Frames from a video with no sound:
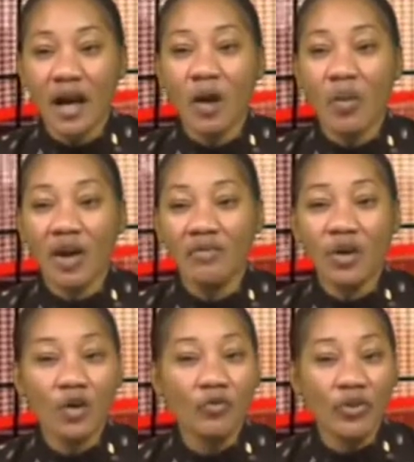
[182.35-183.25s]

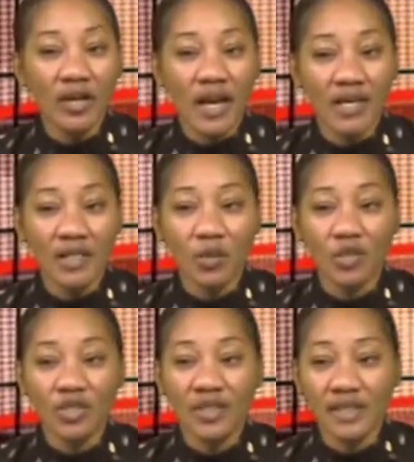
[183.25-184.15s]
However, on realizing
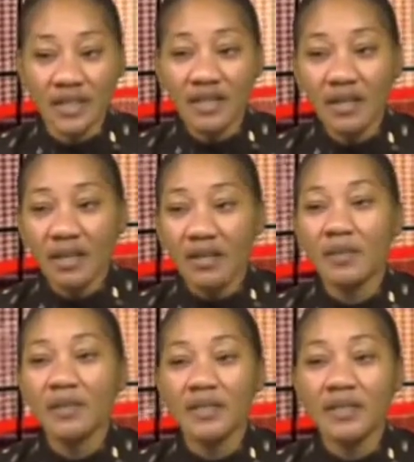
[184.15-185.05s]
what she did, the
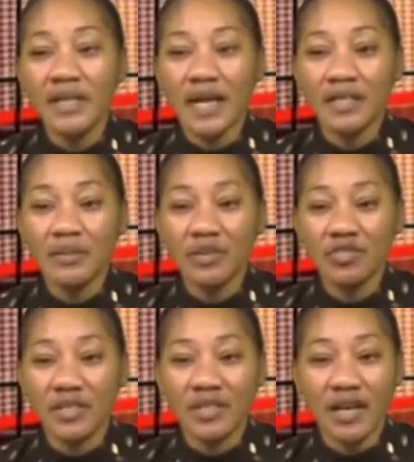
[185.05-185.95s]
police and
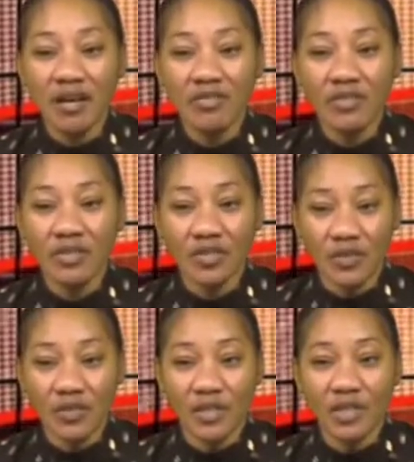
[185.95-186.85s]
emergency health
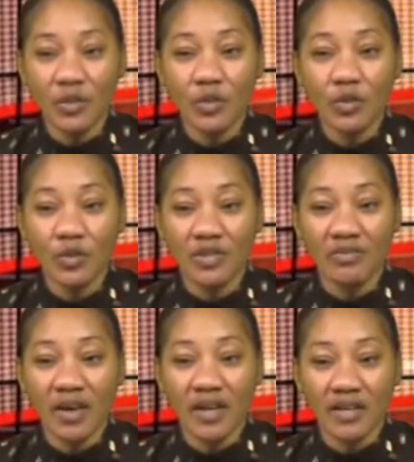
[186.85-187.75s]
services were
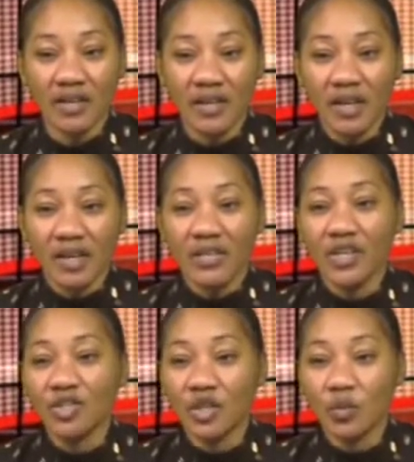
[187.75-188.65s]
notified. The
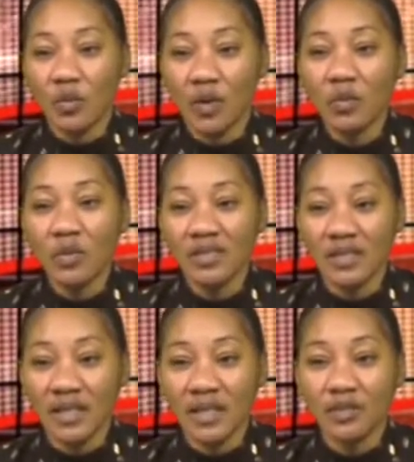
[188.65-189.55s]
injured woman was
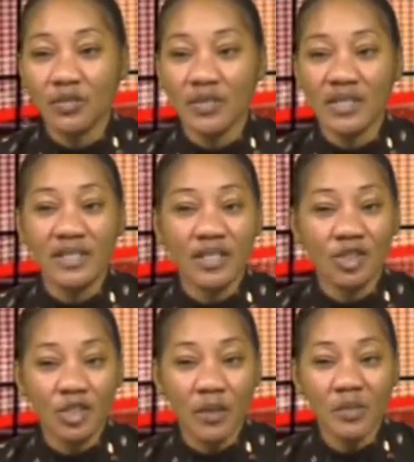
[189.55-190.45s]
taken to the
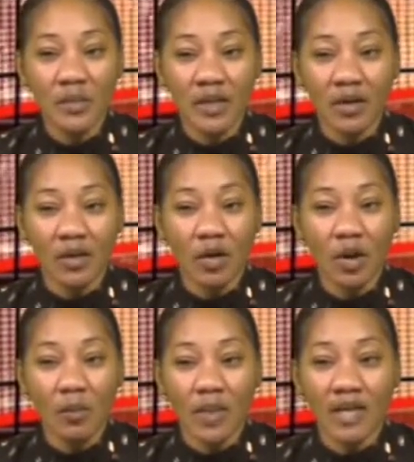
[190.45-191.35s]
St. James Medical
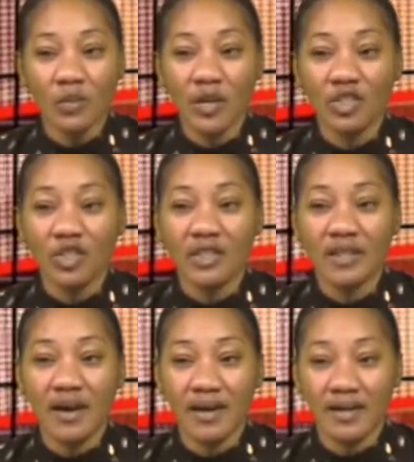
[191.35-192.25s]
Complex where she
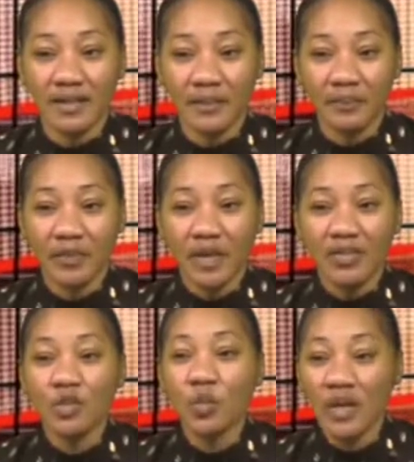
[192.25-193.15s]
died.
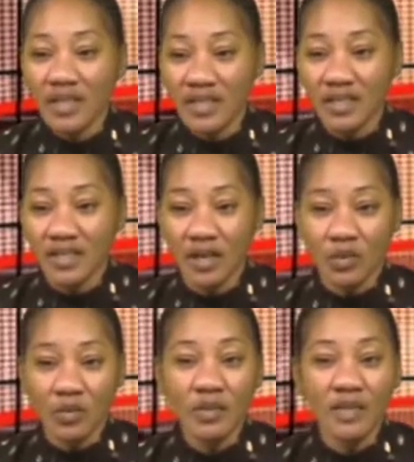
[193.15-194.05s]
The
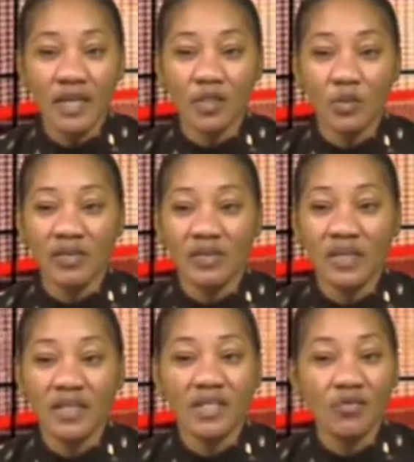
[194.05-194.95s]
26-year-old is said to have
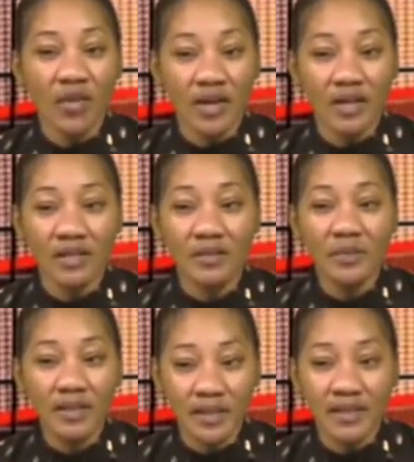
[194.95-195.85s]
later surrendered to
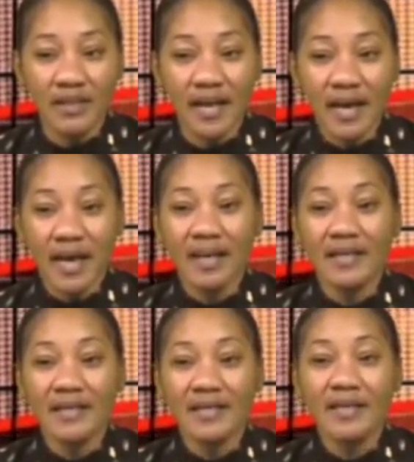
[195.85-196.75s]
police
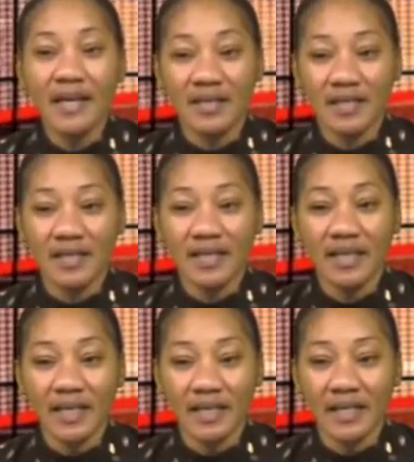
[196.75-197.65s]
and is in
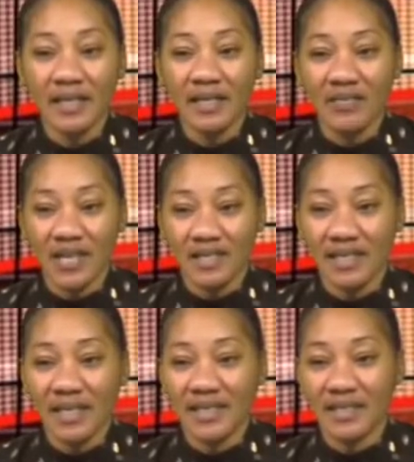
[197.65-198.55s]
custody aiding
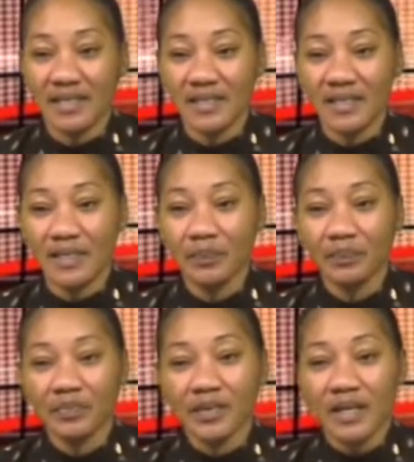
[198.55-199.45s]
investigators.
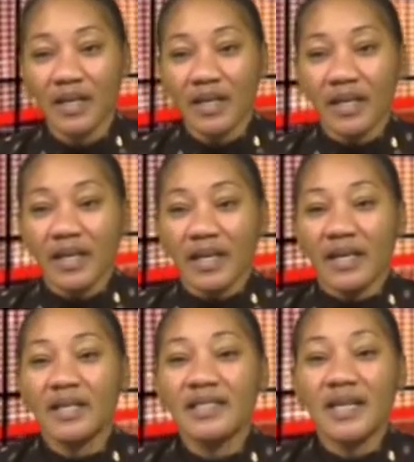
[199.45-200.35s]

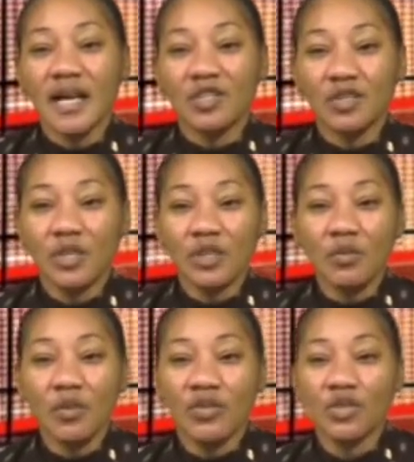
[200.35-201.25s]
Internationally,
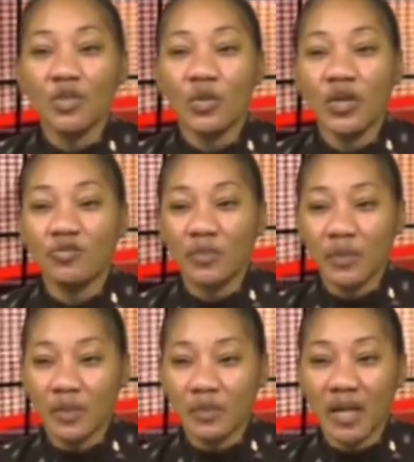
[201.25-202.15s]
more than 200
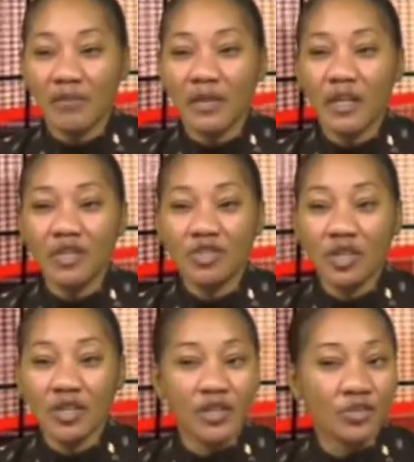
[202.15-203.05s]
people have been
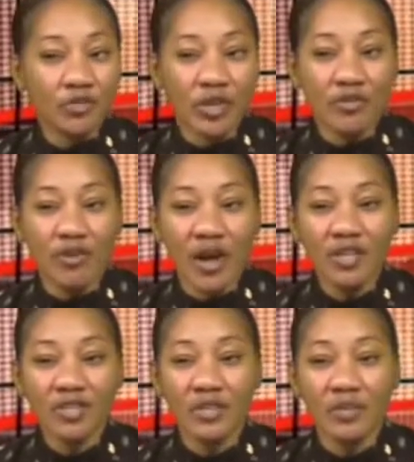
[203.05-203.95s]
injured in a train
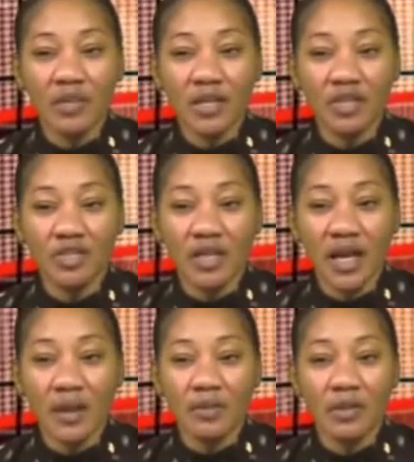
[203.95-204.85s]
crash in the Malaysian
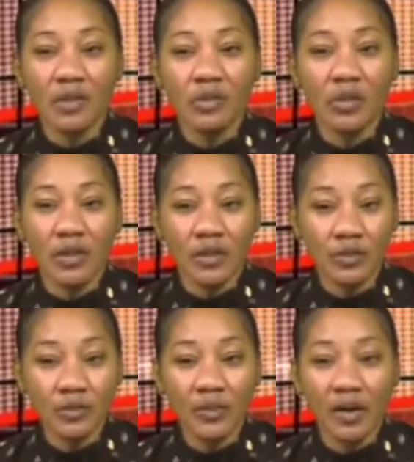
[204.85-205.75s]
capital, Kuala
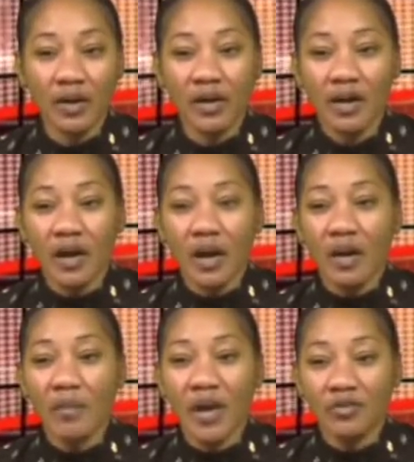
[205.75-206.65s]
Lumpur.
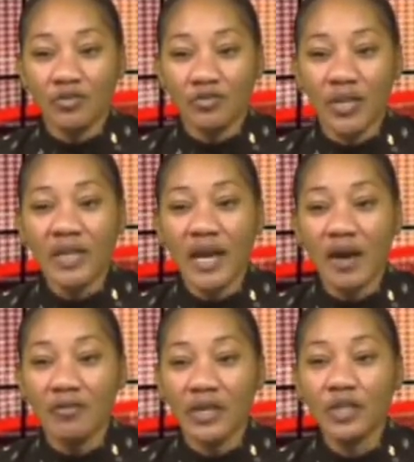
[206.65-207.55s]
A metro train
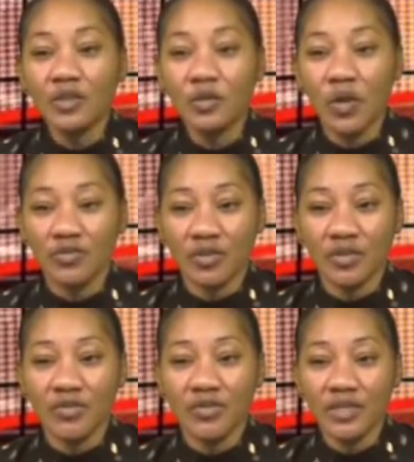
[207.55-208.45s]
carrying
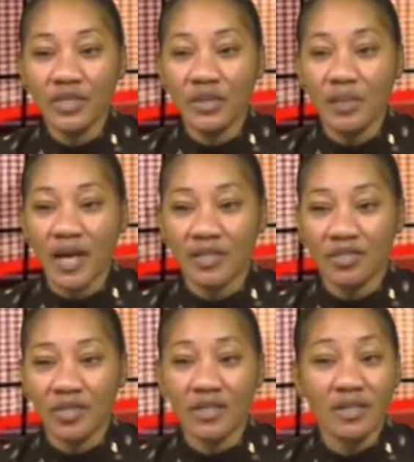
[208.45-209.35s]
213
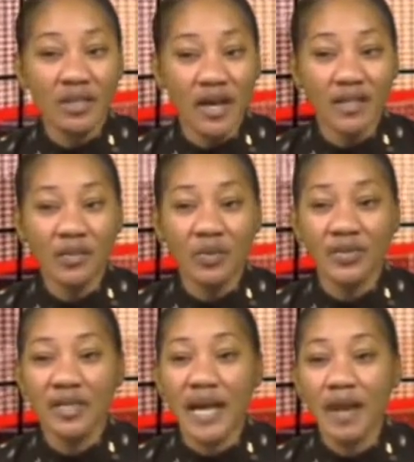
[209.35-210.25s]
passengers collided
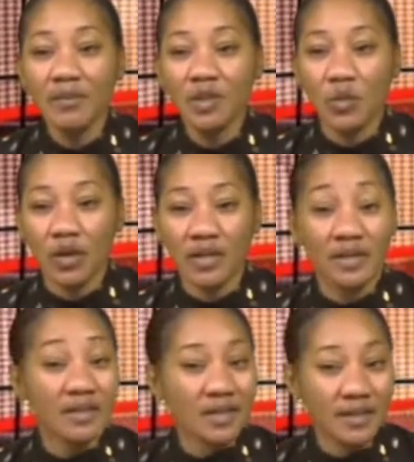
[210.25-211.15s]
with an empty one
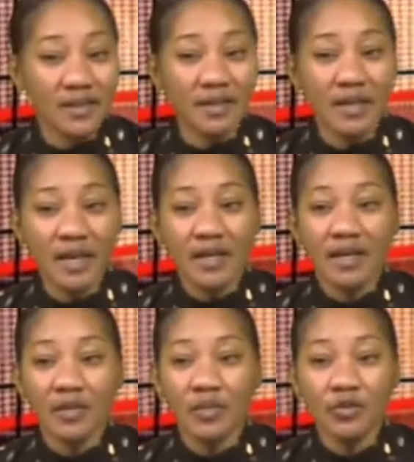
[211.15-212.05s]
in a tunnel
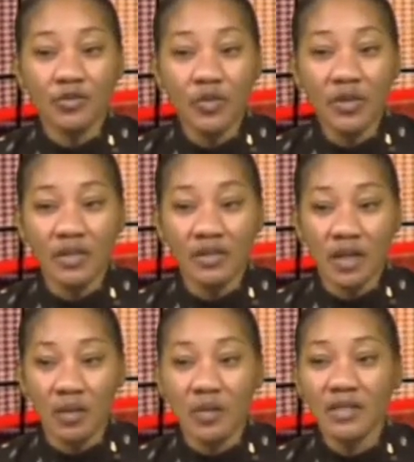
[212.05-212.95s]
near the Petronas
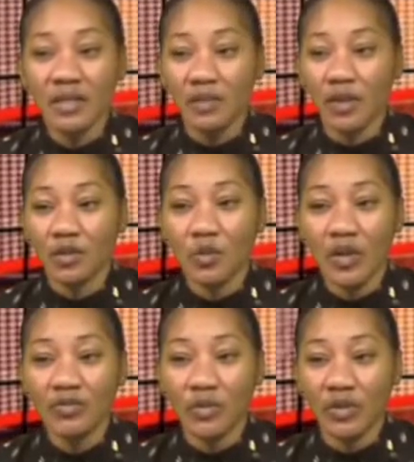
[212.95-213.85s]
Towers at about
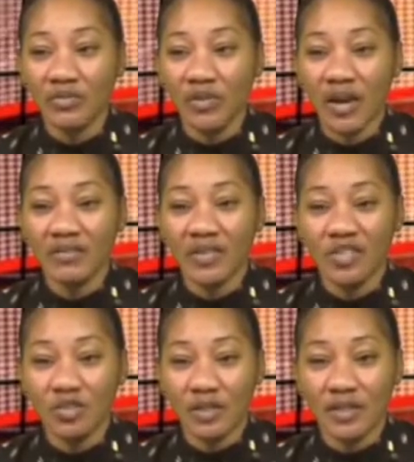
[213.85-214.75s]
12:45
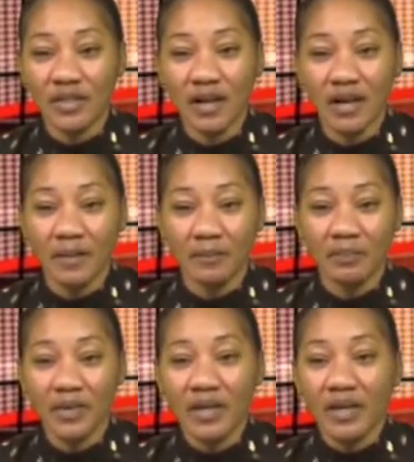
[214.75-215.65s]
Eastern Time.